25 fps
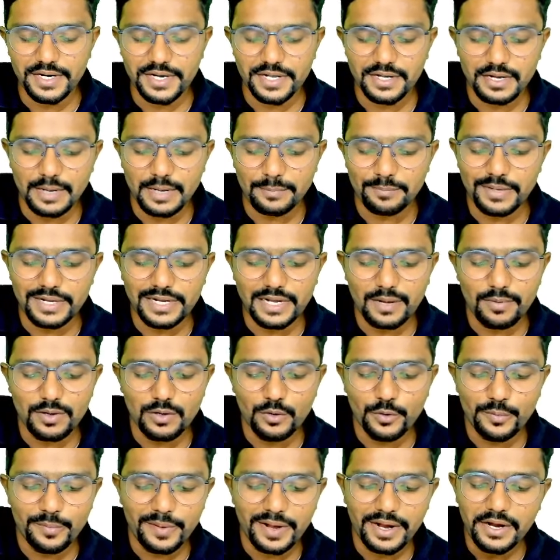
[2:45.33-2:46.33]
year applicable
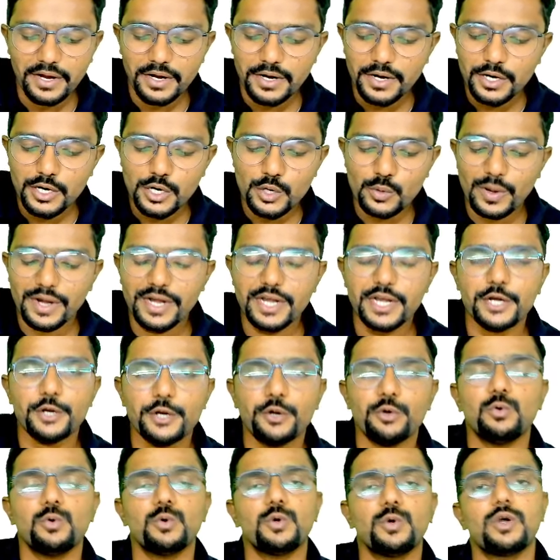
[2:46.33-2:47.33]
would be
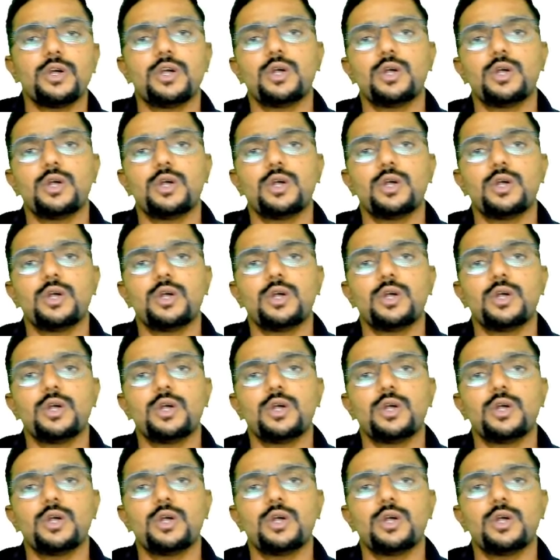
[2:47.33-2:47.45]
22-23.